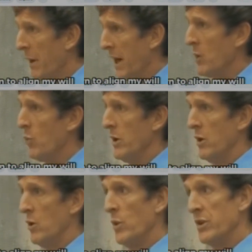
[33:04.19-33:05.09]
my
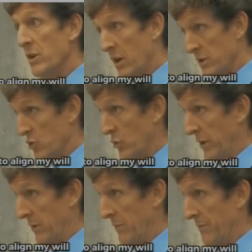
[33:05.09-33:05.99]
will with God's
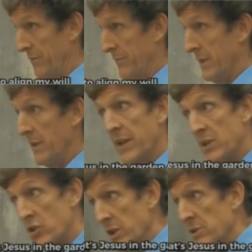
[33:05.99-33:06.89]
will.
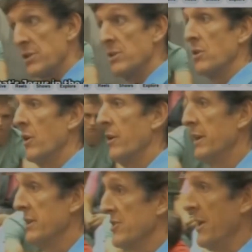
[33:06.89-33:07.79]
That's Jesus in the Garden
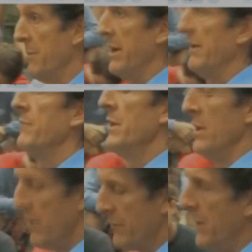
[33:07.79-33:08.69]
of Gethsemane.
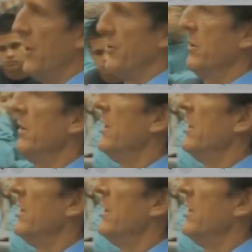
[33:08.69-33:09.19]
Father,